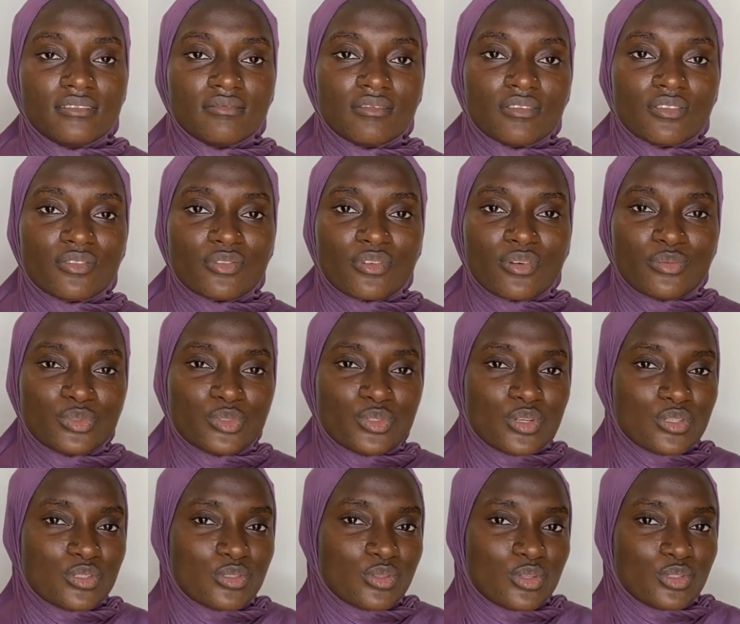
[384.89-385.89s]
from
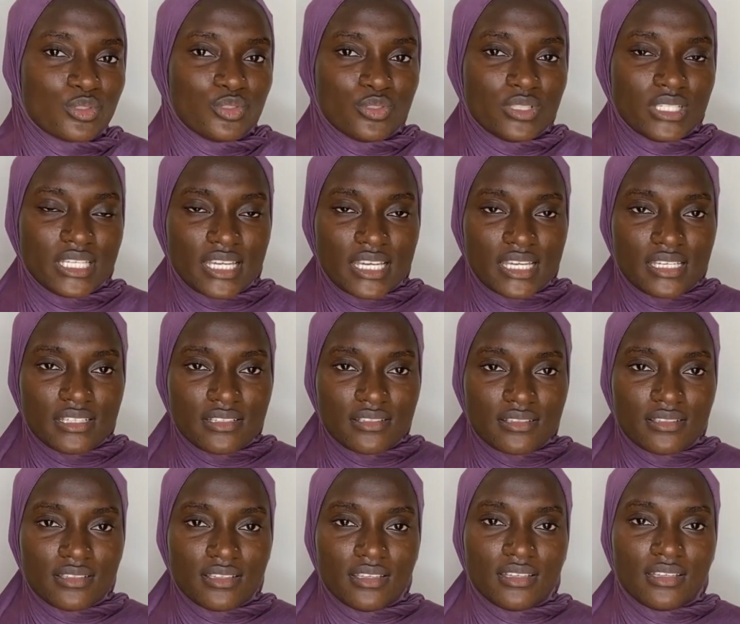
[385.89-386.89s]
just not doing
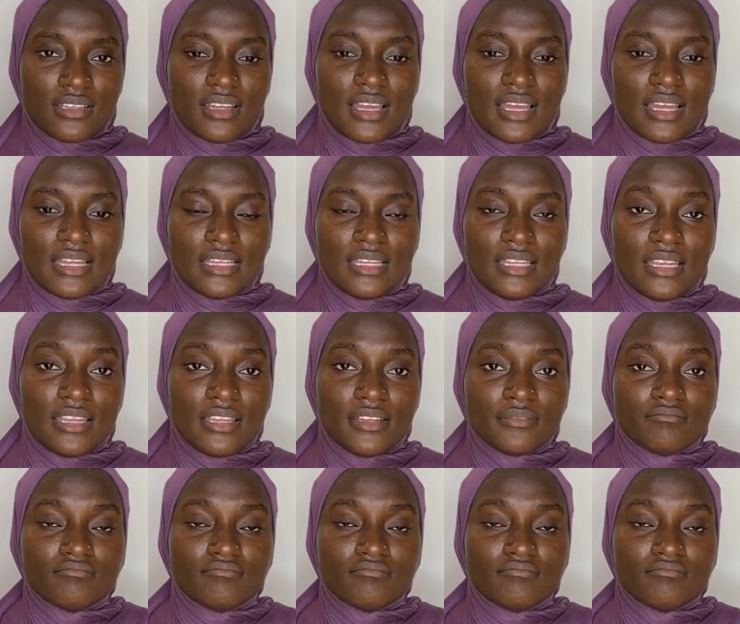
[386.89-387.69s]
anything, and then